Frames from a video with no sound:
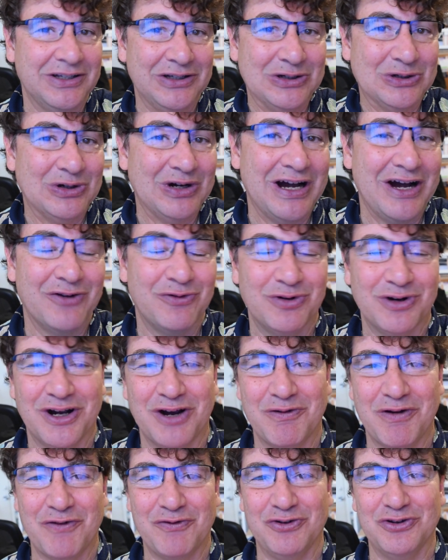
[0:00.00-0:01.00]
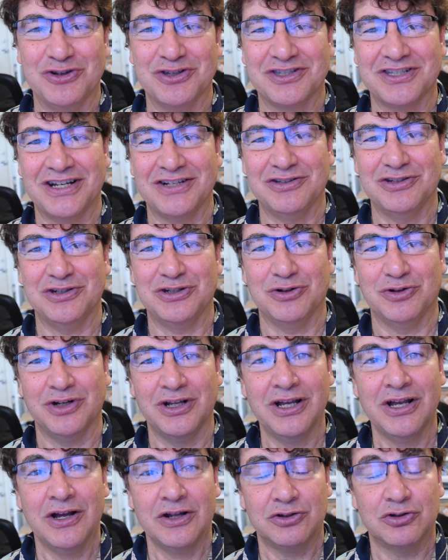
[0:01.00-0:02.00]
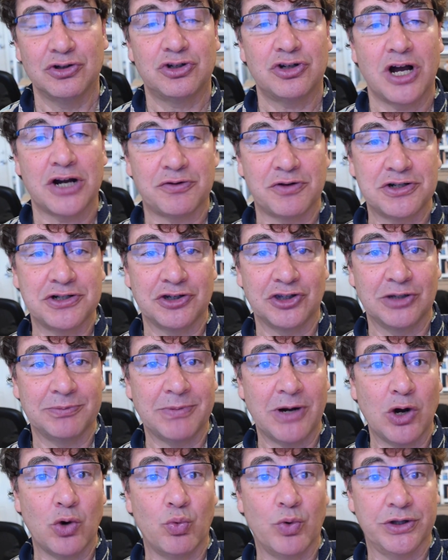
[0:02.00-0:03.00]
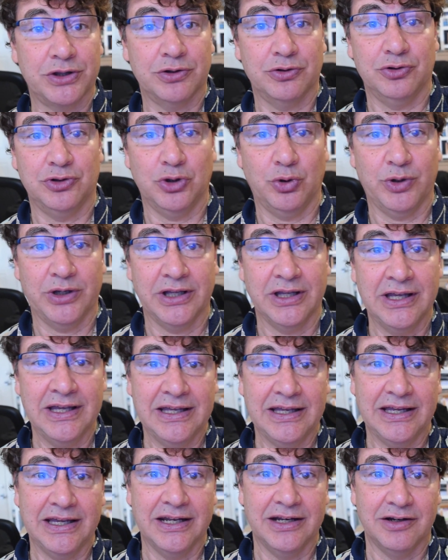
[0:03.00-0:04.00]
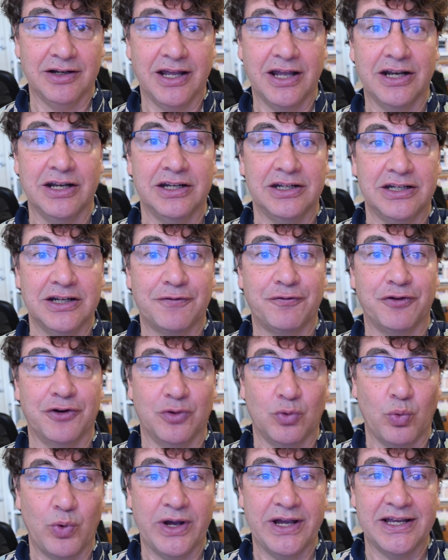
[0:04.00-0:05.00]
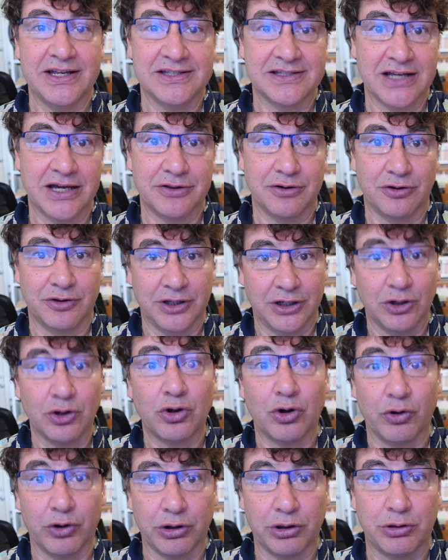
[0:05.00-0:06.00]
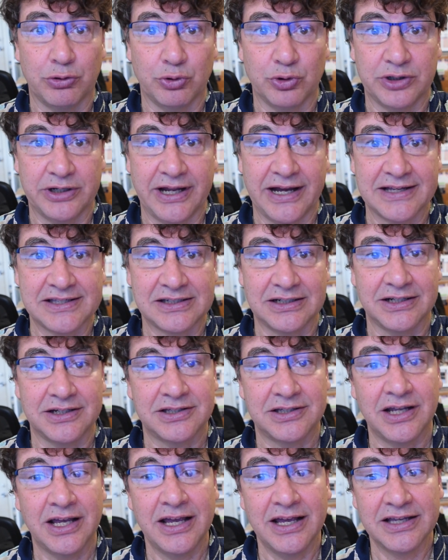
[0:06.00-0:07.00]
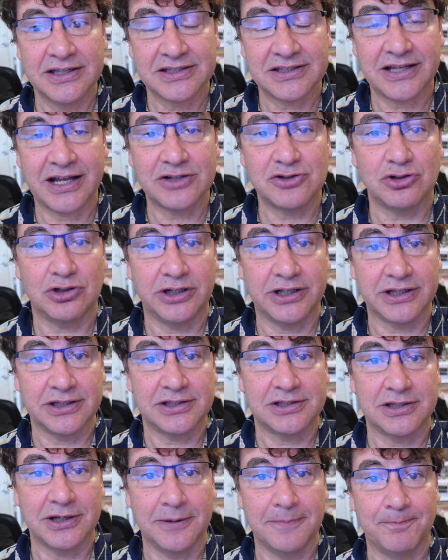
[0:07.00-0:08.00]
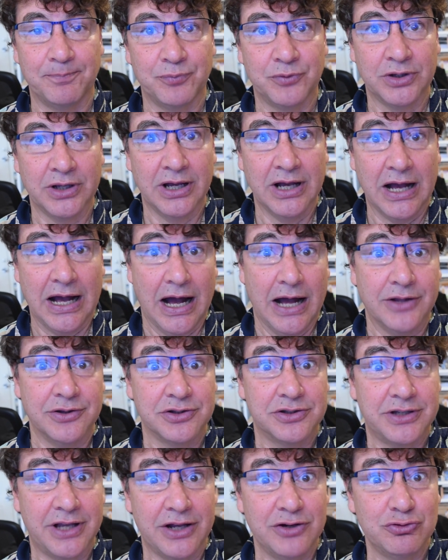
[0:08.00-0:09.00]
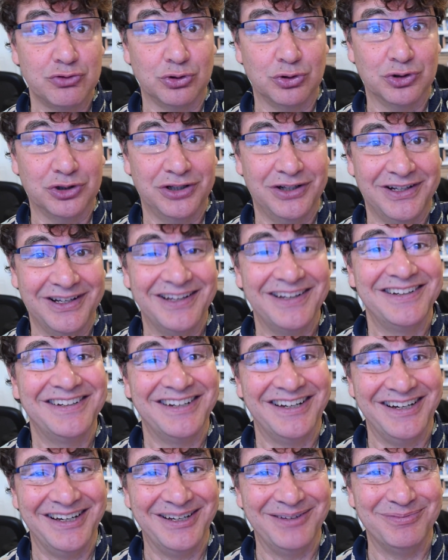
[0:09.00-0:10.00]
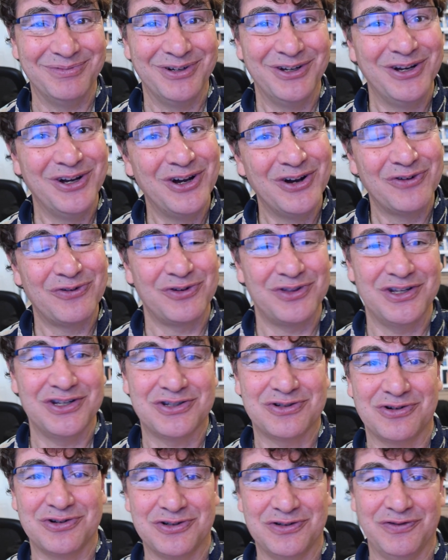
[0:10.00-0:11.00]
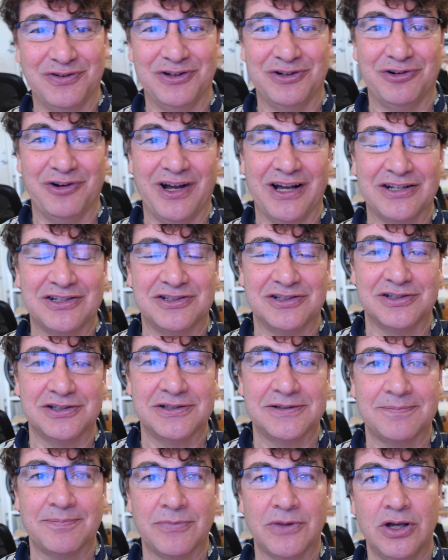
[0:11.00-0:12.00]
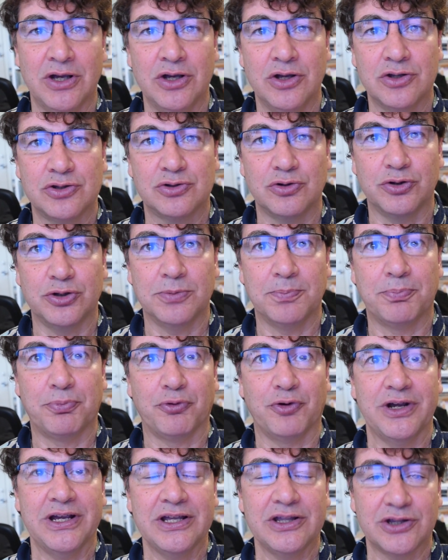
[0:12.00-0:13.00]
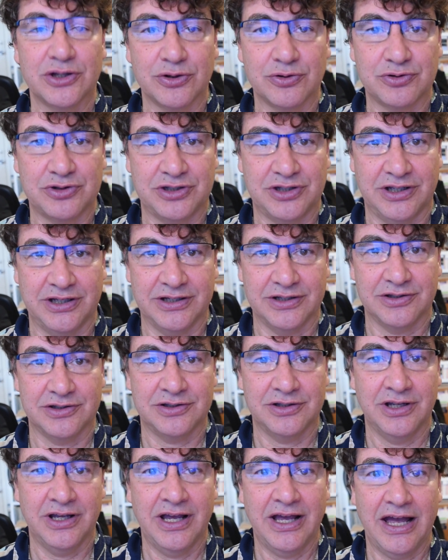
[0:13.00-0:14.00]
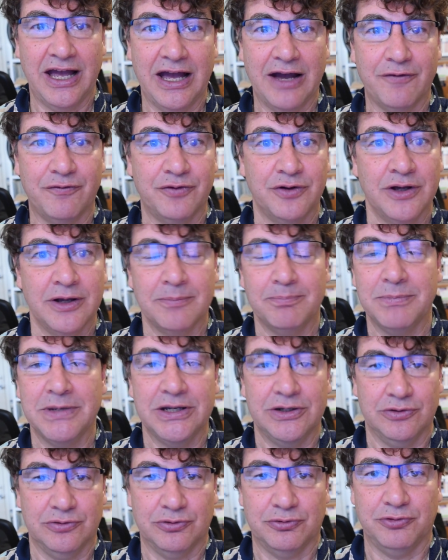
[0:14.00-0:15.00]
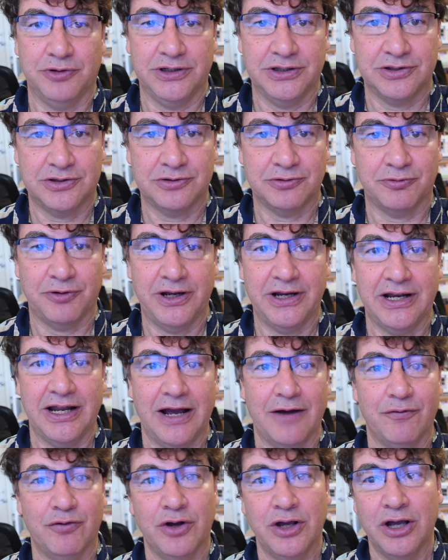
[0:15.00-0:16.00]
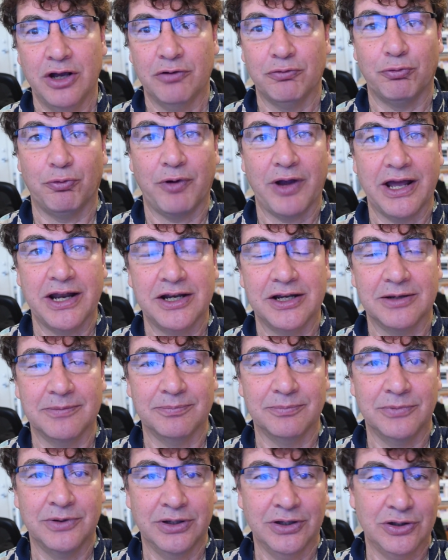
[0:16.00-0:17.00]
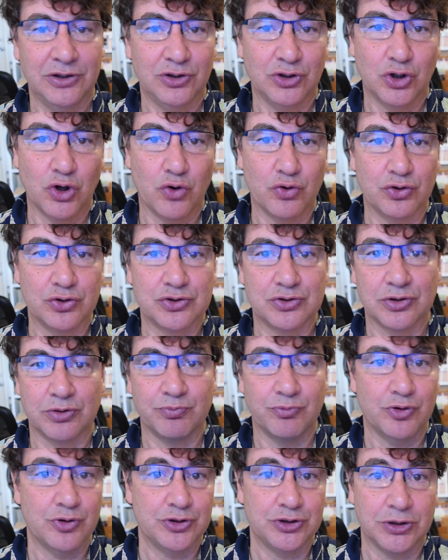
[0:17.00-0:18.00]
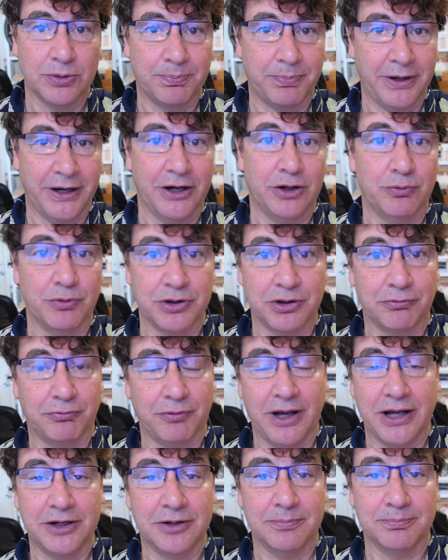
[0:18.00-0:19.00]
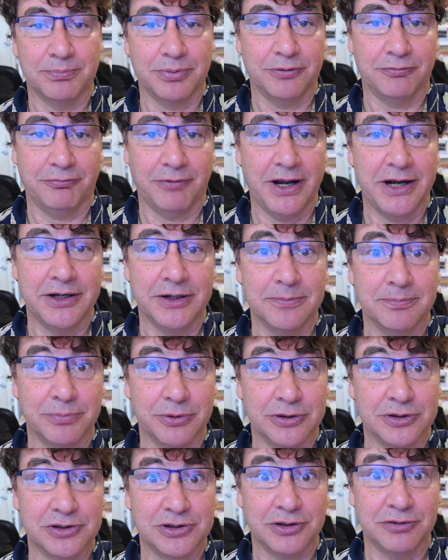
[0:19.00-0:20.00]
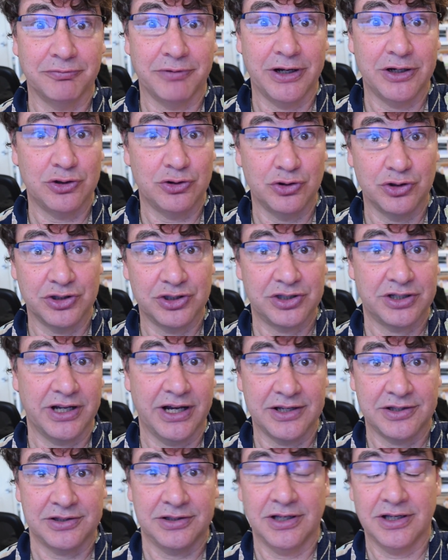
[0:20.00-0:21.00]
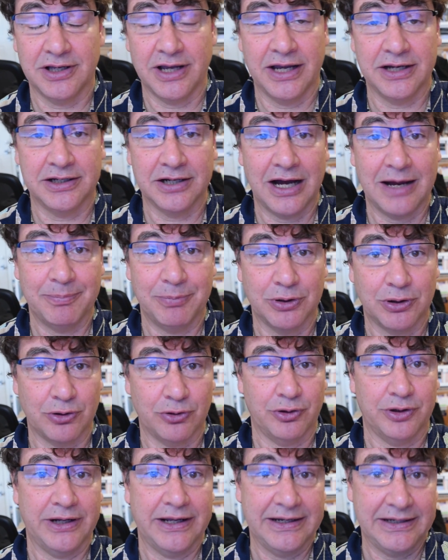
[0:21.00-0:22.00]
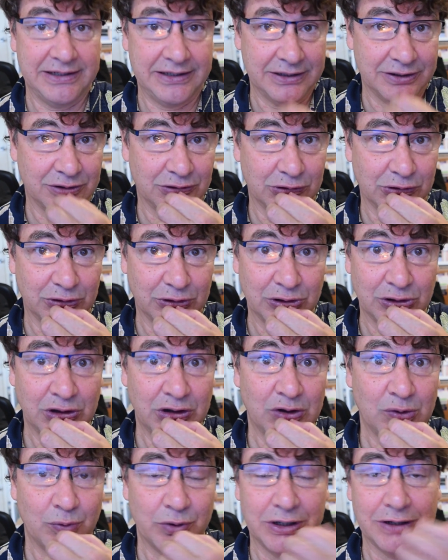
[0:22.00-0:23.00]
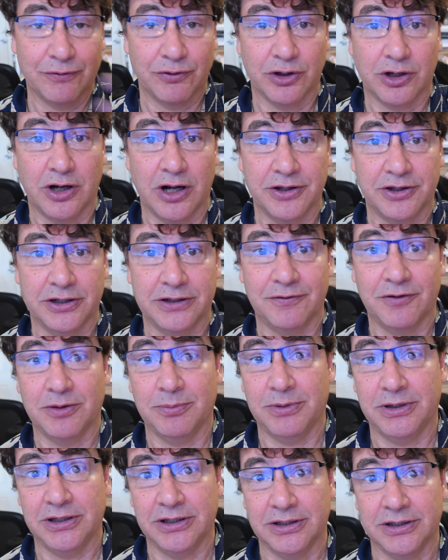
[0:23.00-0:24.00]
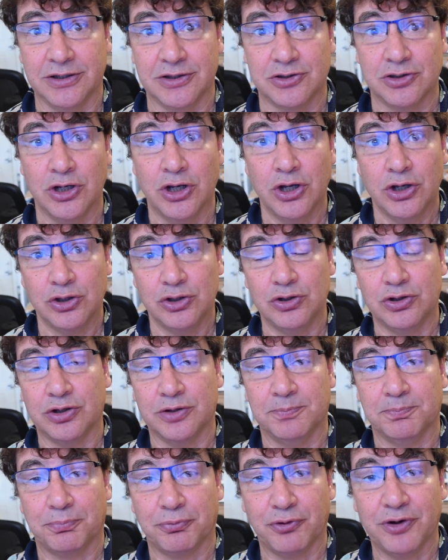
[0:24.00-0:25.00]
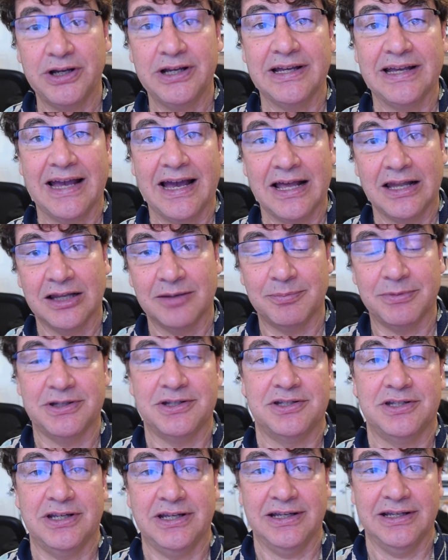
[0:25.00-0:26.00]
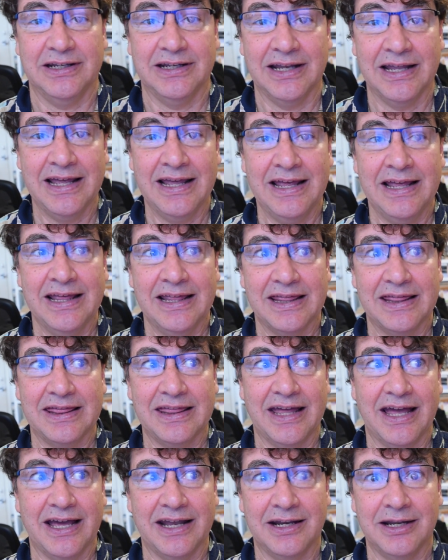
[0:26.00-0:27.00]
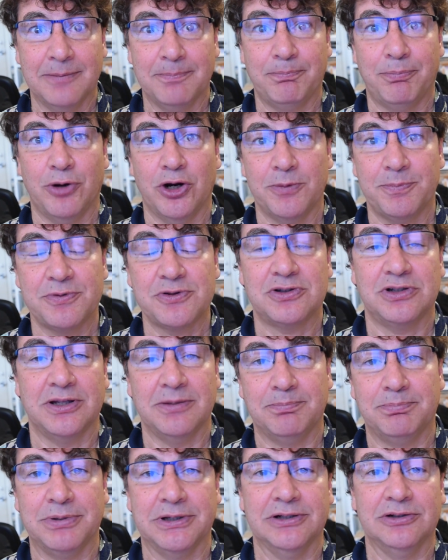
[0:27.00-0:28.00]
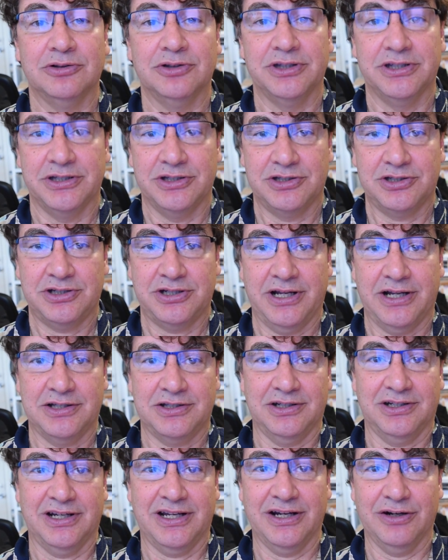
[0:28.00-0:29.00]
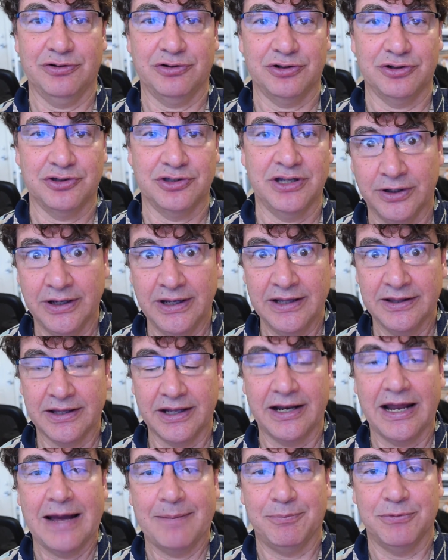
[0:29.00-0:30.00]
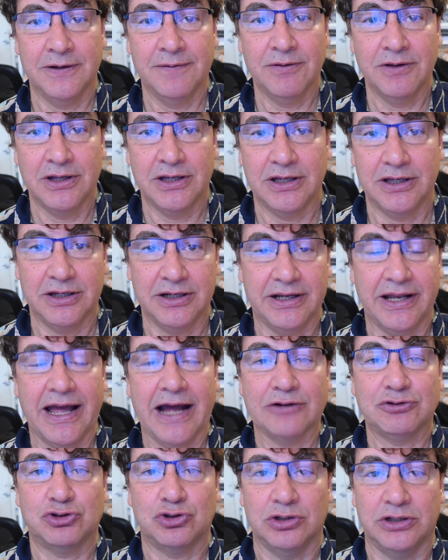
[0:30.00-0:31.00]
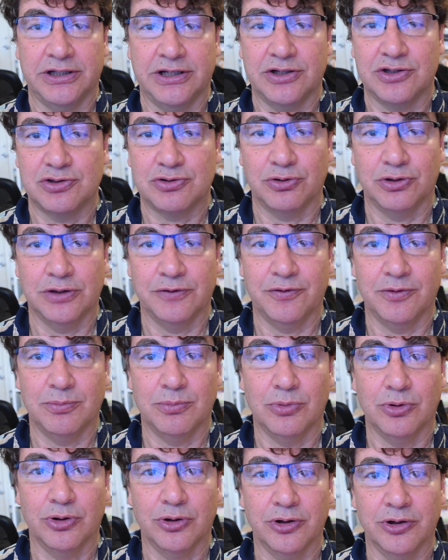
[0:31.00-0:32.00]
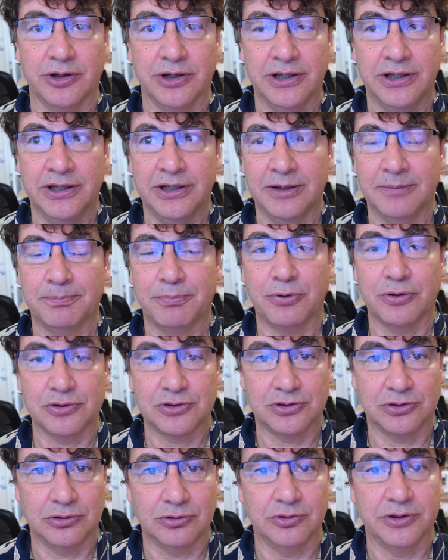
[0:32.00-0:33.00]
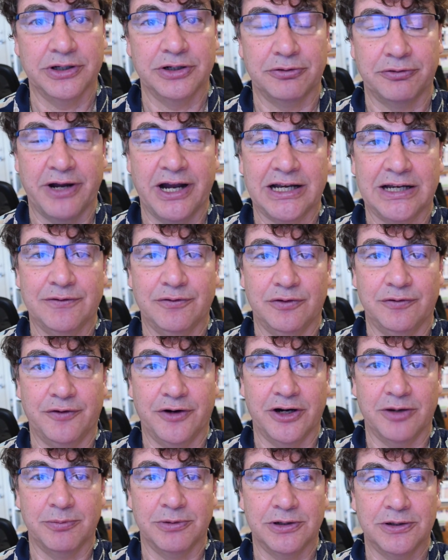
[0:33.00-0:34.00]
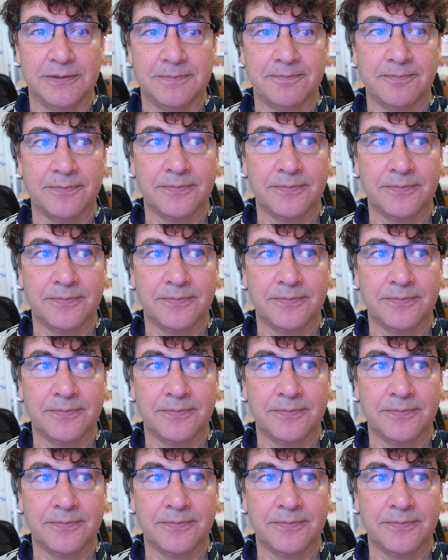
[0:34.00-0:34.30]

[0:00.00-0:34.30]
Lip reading: however you decide to do it, to talk to each other about what they're doing in different ways other than going through a task list. Scheduling some unscheduled time for these sorts of interactions. So you bring those things, have meet and greets, right? Have random, you go into Zoom rooms, you're paired with a random person, right, to discuss a topic or an idea or whatever the content of the meeting is. You can bring elements in that purposely build these chance encounters that happen naturally in sort of a more personal, interactive environment.